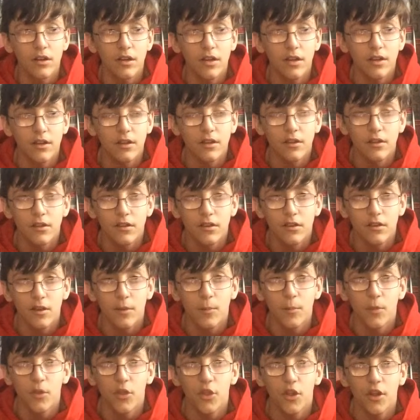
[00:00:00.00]
he can
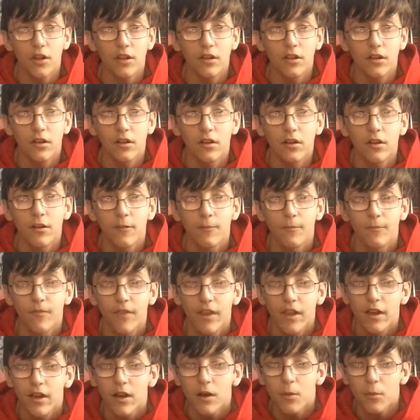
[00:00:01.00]
summon thunder
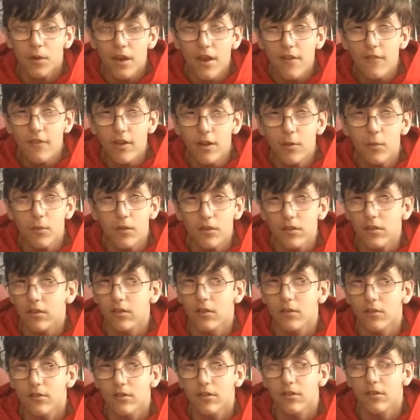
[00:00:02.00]
whenever he wants
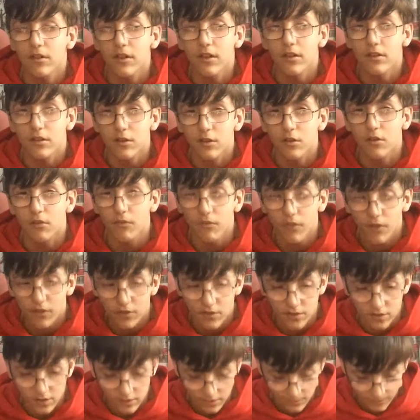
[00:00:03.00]
to, since he is the god of
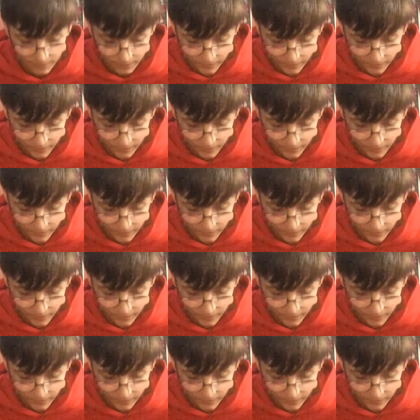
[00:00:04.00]
thunder.